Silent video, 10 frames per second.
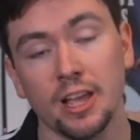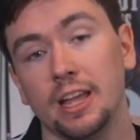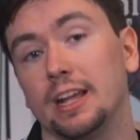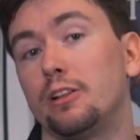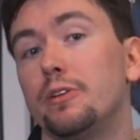
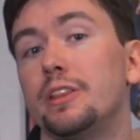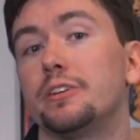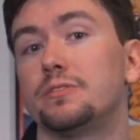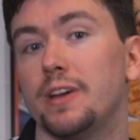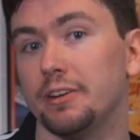including
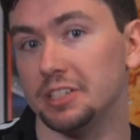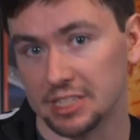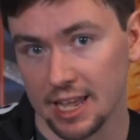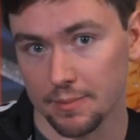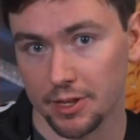those very
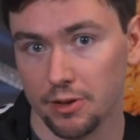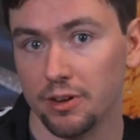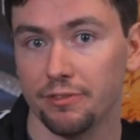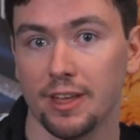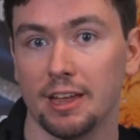same
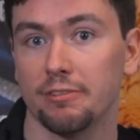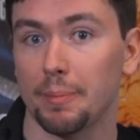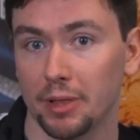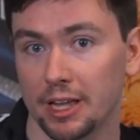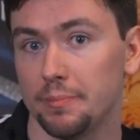Cunife
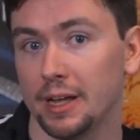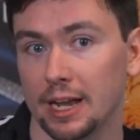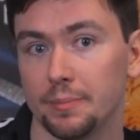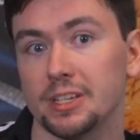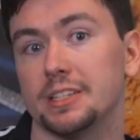replica
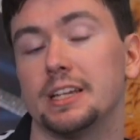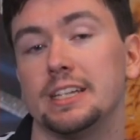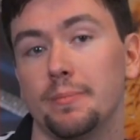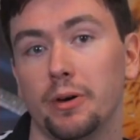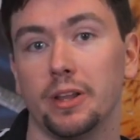pickups as I
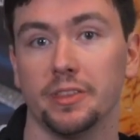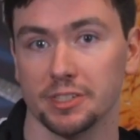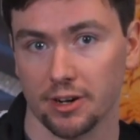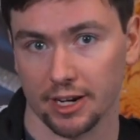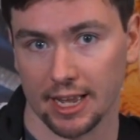demoed in the
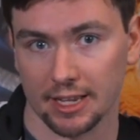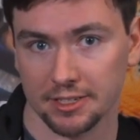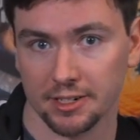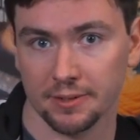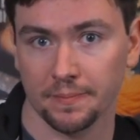
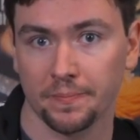Stratocaster.